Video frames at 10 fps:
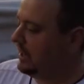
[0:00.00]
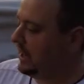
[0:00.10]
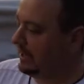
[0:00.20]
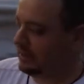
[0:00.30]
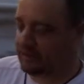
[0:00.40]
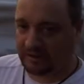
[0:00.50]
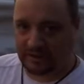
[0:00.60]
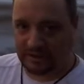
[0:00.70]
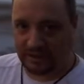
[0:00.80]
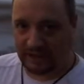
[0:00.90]
And I think
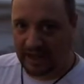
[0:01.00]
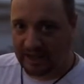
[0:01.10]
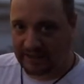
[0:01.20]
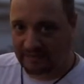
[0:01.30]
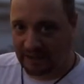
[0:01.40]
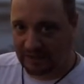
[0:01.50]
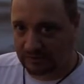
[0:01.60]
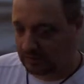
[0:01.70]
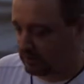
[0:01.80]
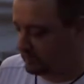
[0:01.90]
these are going to add some nice
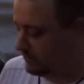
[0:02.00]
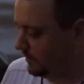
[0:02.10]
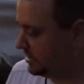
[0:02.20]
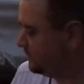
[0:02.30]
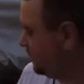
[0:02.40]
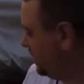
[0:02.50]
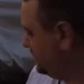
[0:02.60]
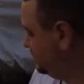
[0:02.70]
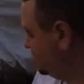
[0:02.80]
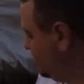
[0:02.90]
realism to my spread.
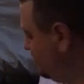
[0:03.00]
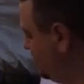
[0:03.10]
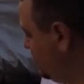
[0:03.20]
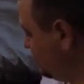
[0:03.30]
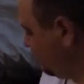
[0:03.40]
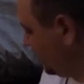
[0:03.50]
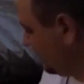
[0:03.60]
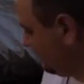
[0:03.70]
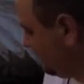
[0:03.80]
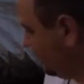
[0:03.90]
So we're going
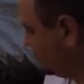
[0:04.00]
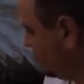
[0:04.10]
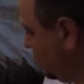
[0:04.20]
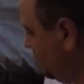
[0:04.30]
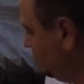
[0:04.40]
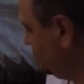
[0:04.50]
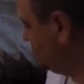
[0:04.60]
to give that a try this